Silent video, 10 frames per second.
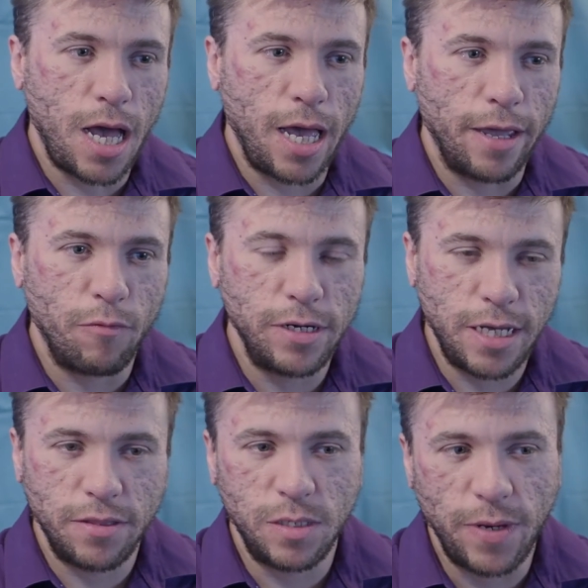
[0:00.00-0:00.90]
I went
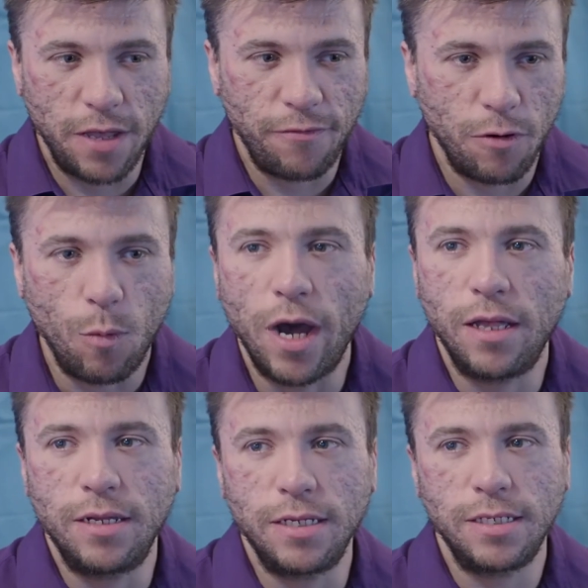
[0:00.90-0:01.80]
down this path for a
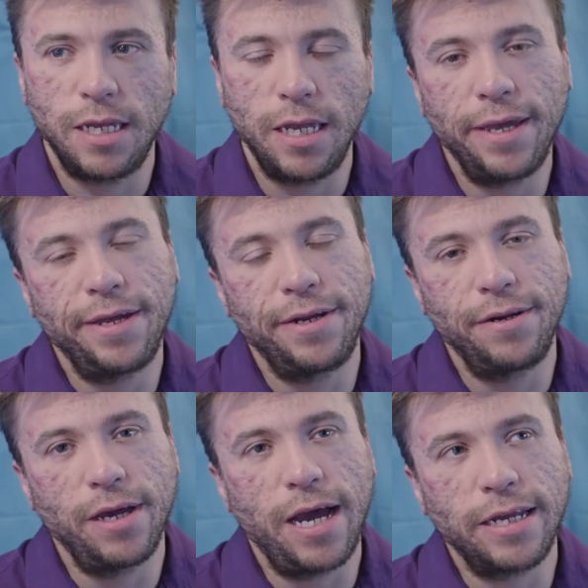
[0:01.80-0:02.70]
while,
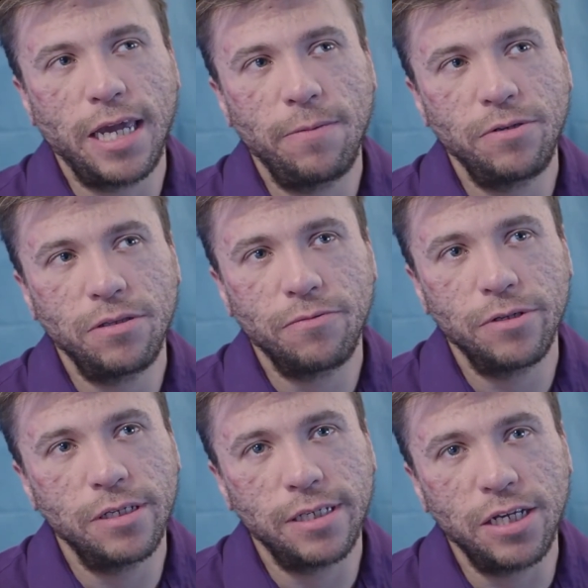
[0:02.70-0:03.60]
and I came to the
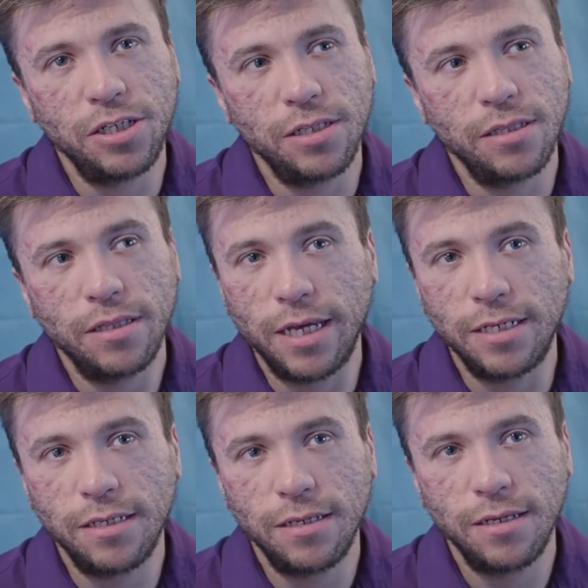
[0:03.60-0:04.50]
realization
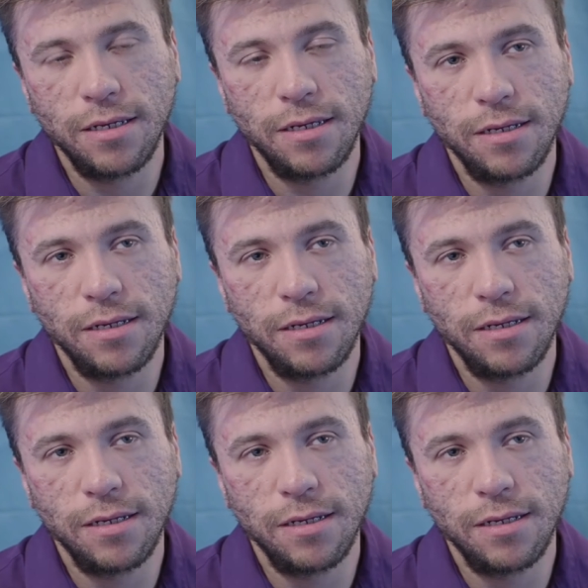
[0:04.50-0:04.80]
that